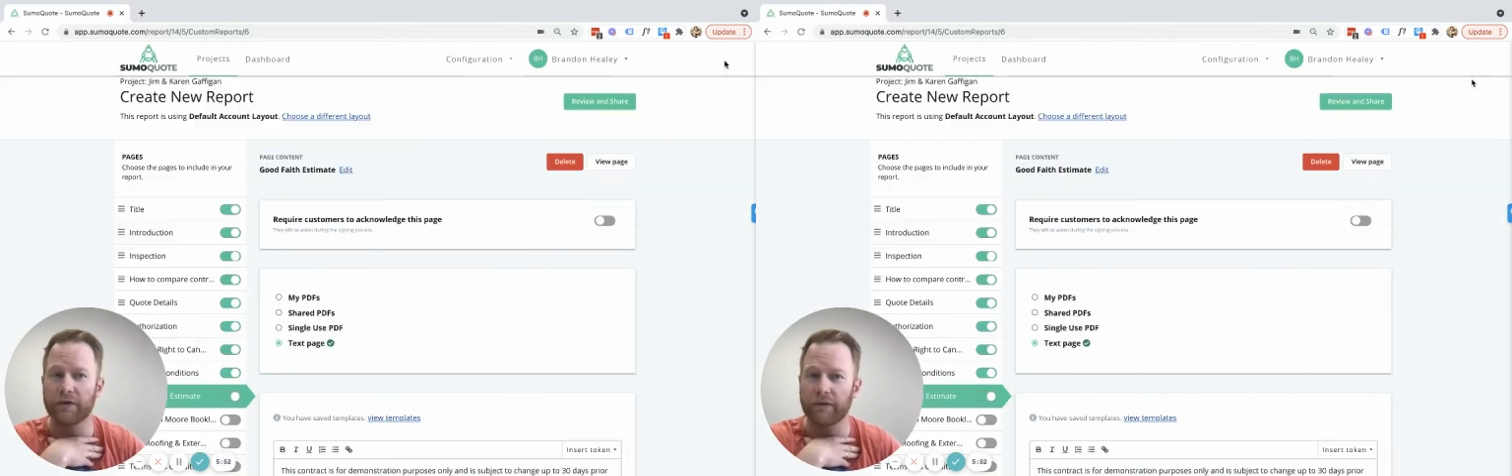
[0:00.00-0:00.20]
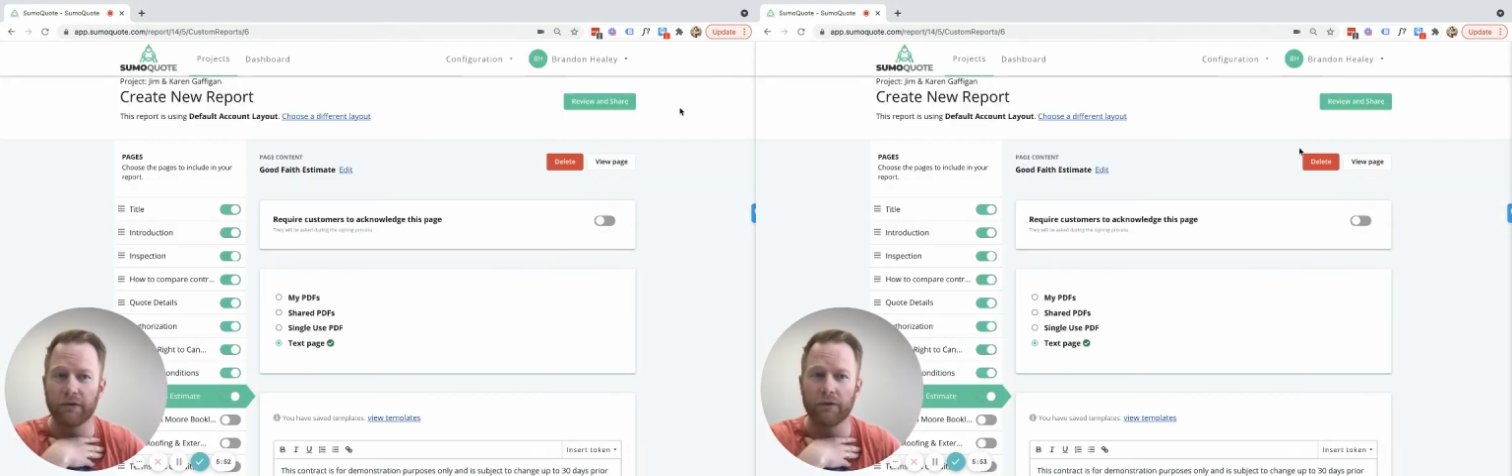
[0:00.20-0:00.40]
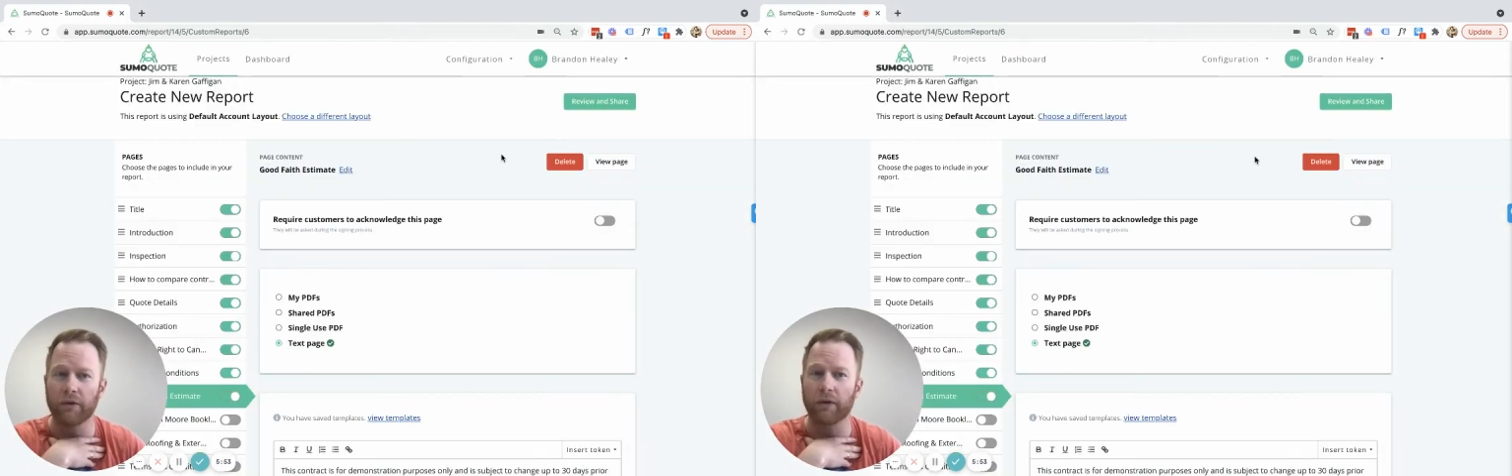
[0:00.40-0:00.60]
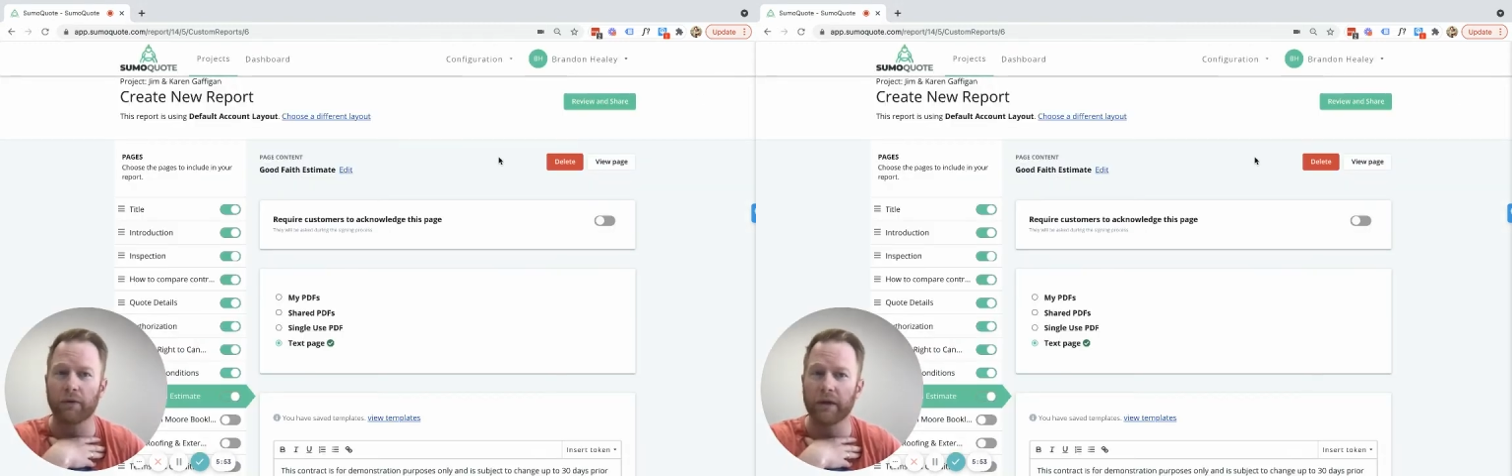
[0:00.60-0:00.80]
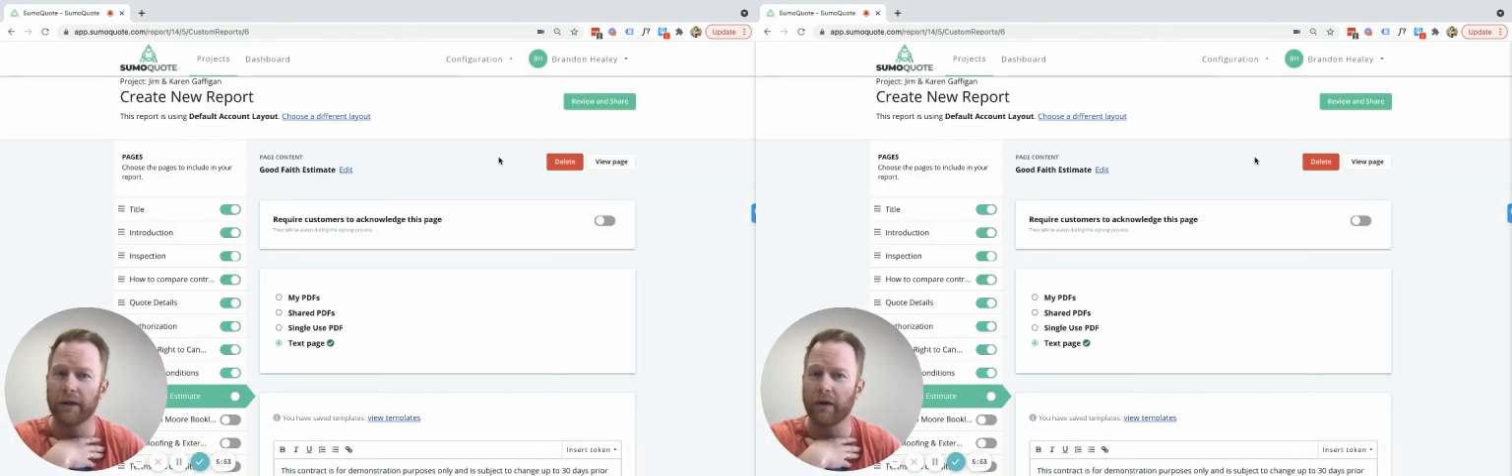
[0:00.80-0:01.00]
of you who are
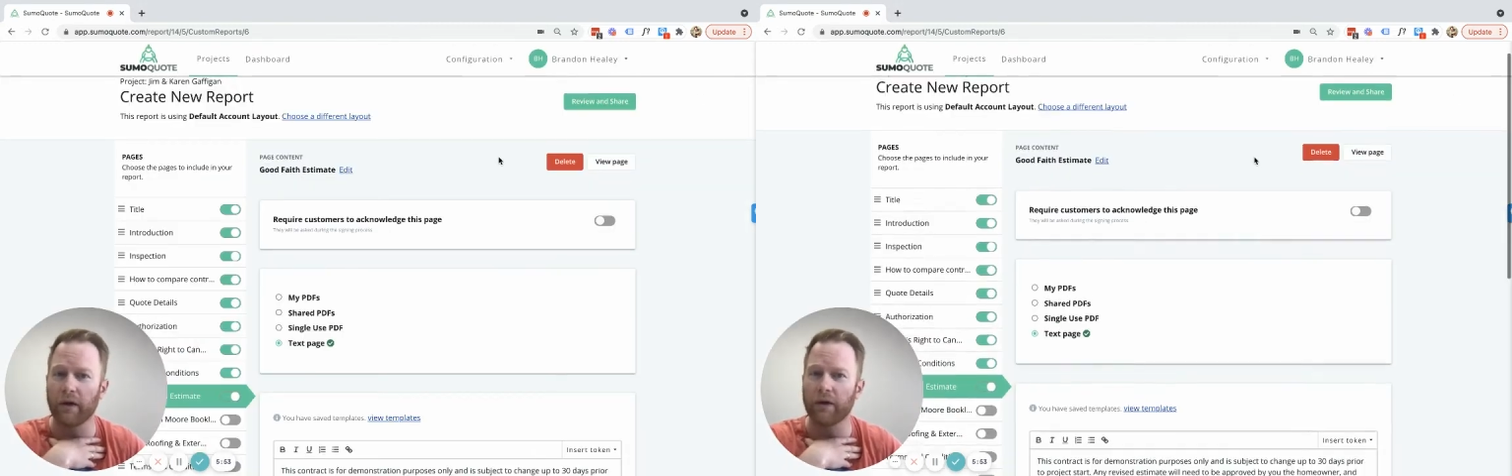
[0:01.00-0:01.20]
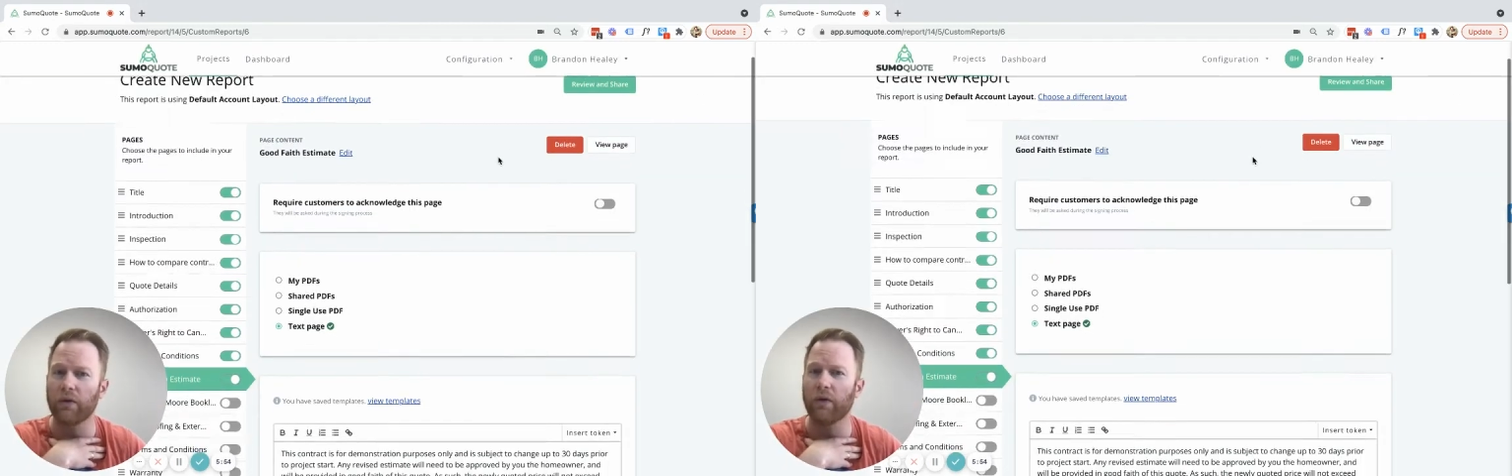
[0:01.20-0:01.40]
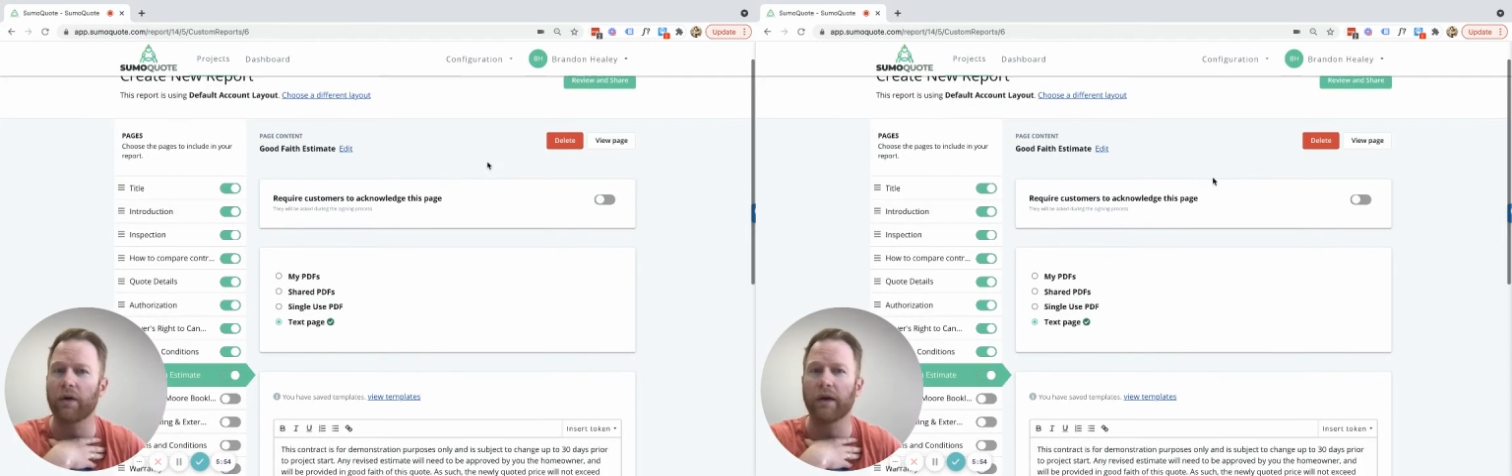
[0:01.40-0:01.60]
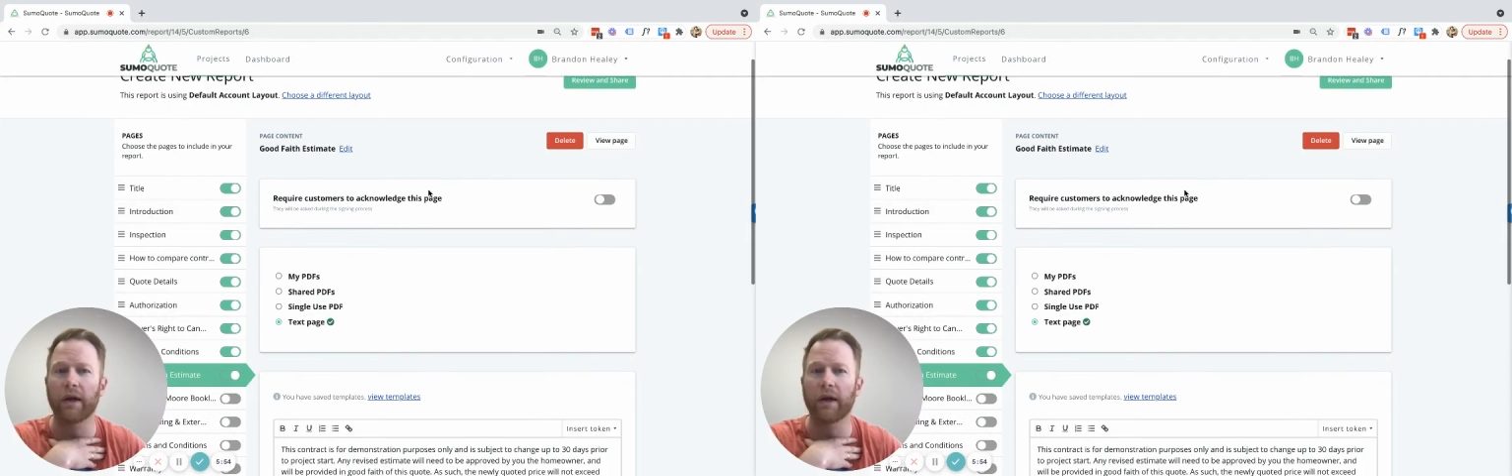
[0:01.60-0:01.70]
really hardcore